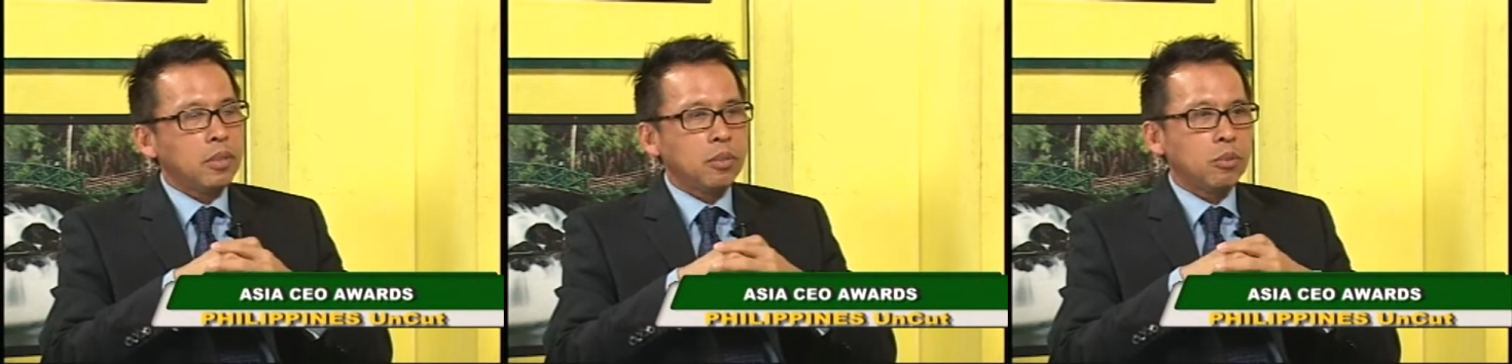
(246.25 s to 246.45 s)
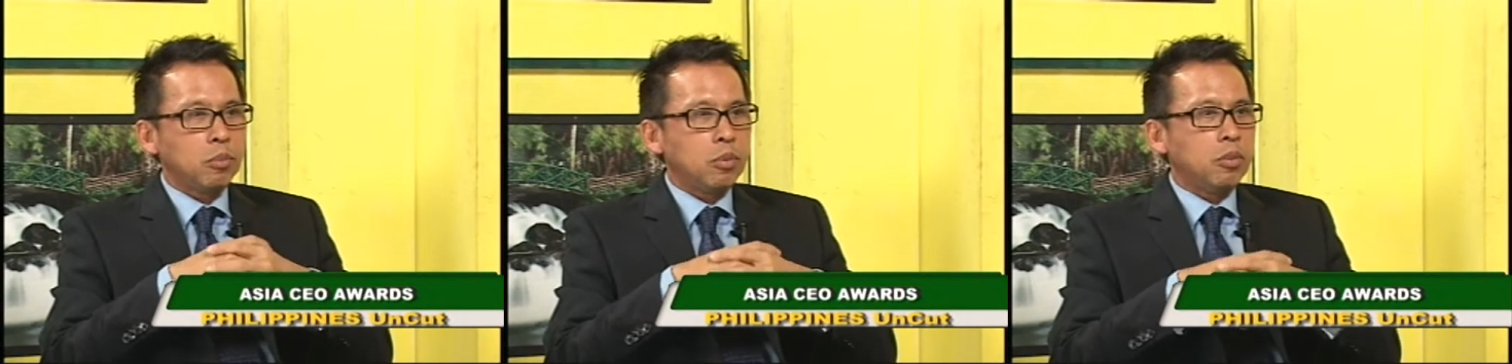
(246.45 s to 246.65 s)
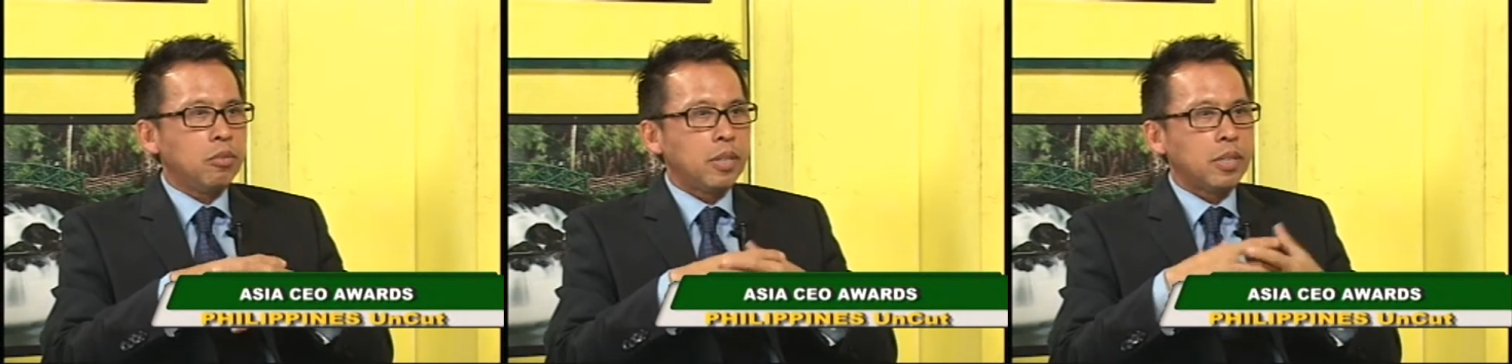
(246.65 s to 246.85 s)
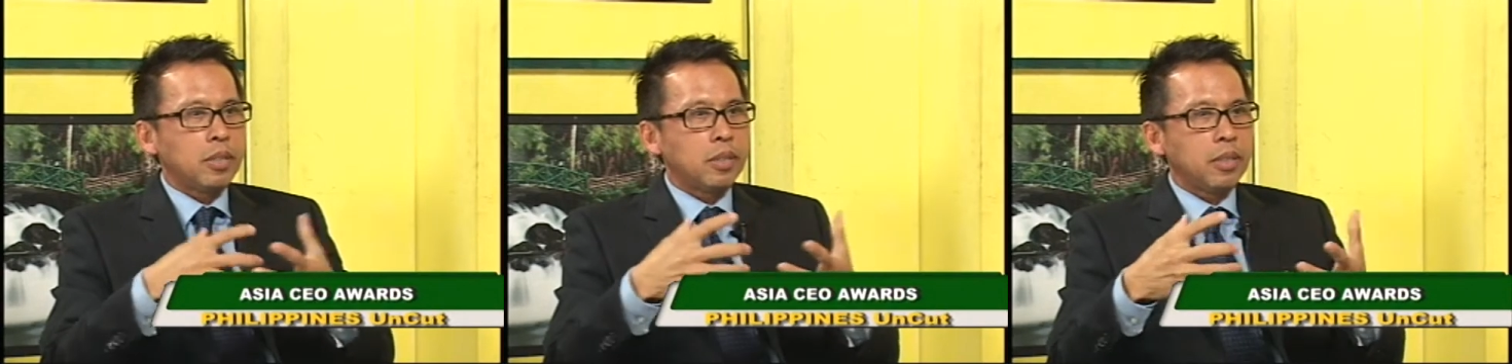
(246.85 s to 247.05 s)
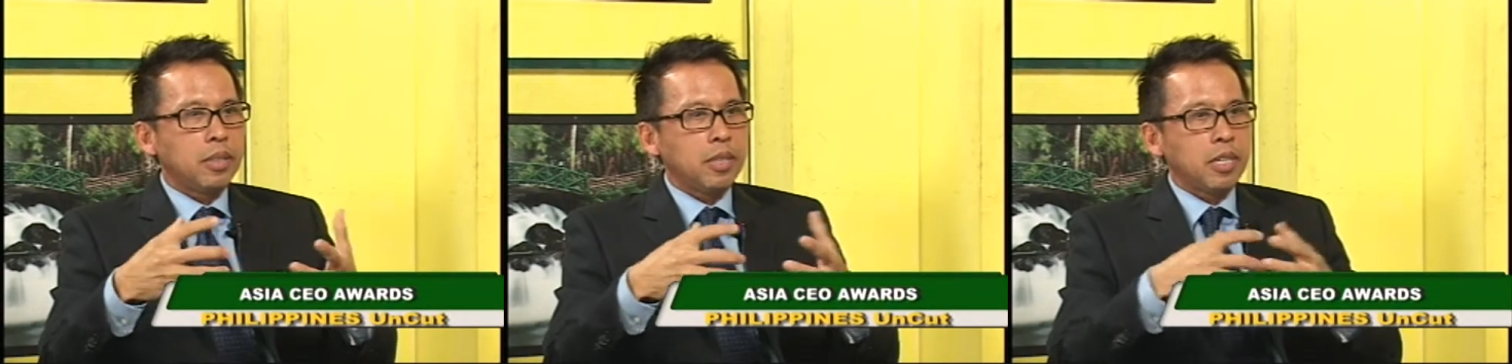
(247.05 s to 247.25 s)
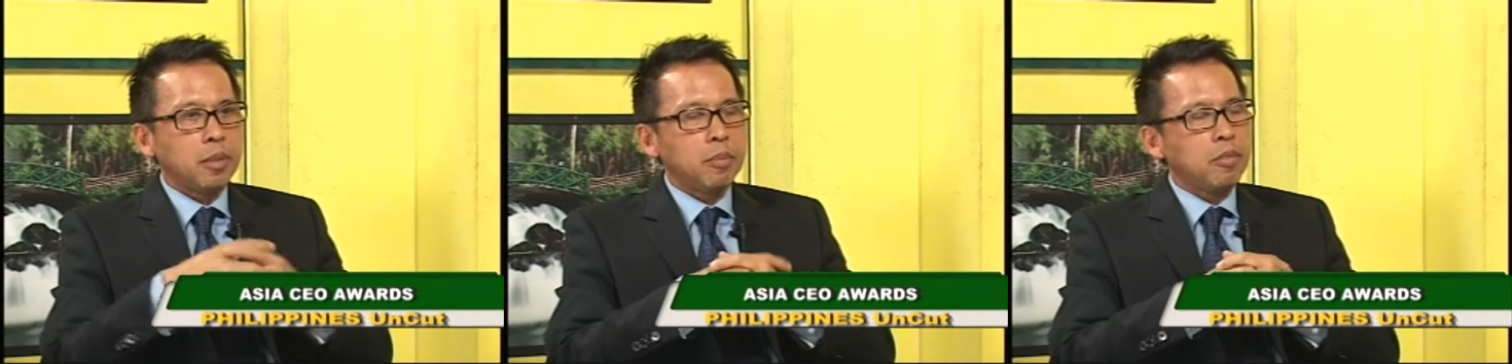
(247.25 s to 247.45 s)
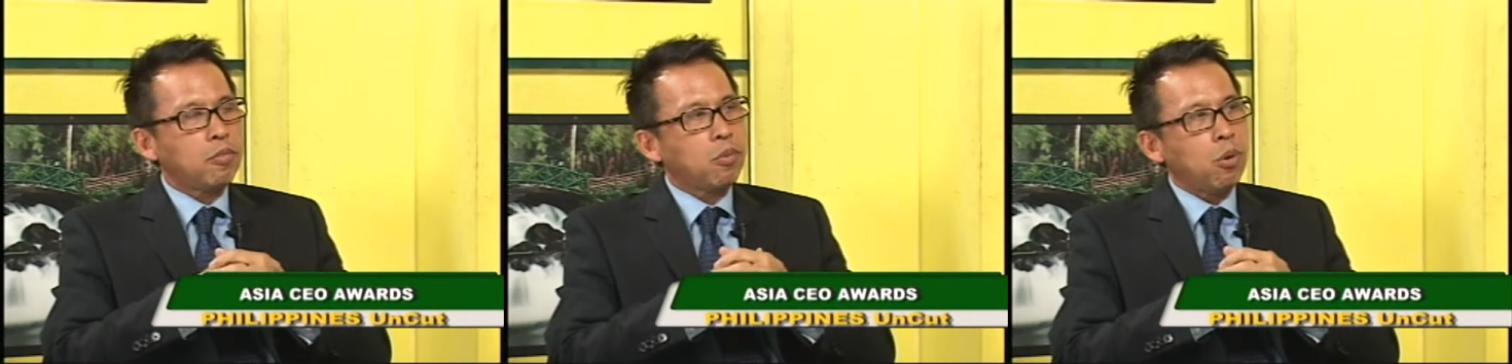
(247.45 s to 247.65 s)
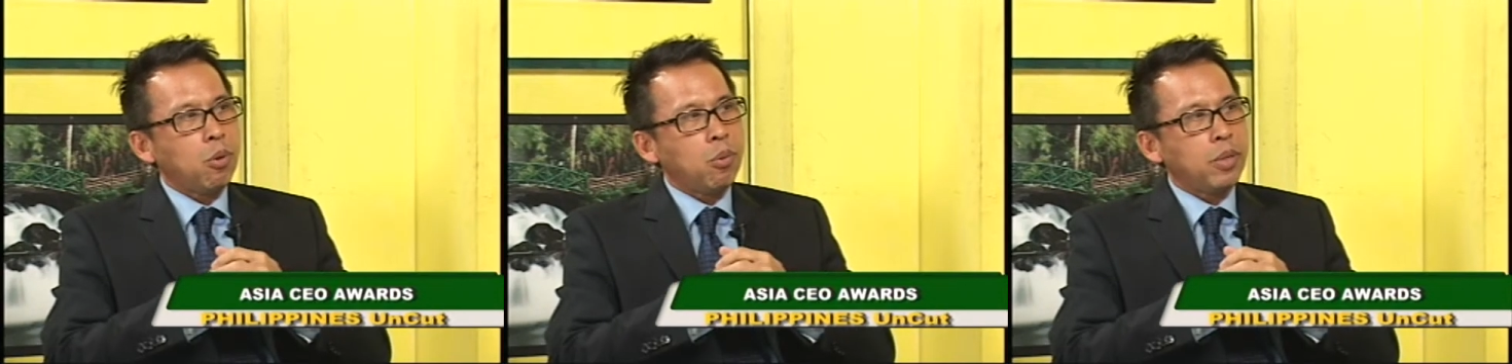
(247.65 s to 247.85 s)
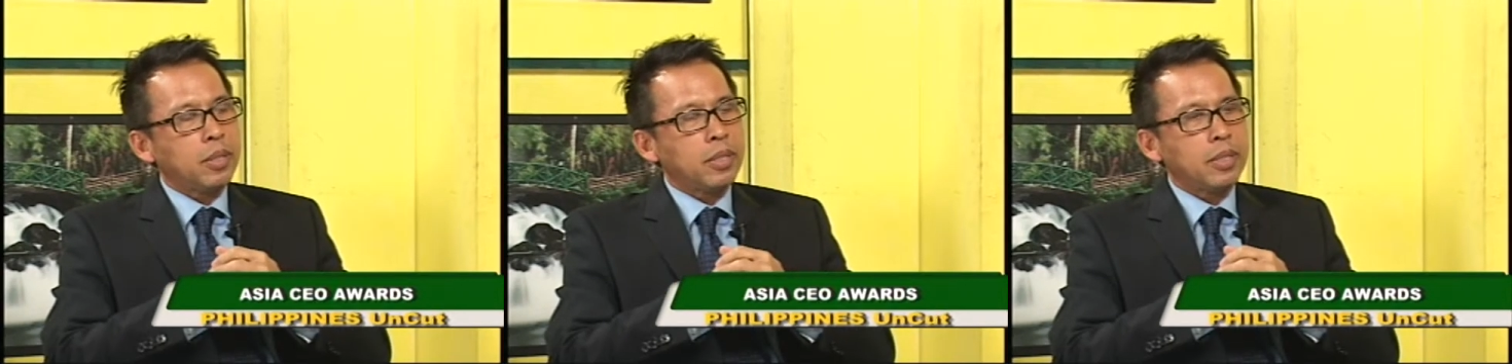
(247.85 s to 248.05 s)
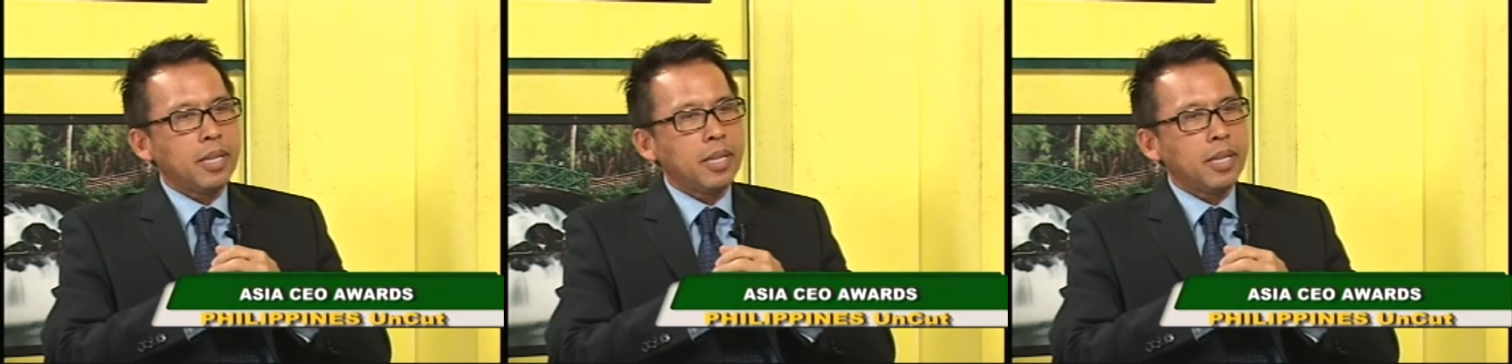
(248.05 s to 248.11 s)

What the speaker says: to move our economy forward.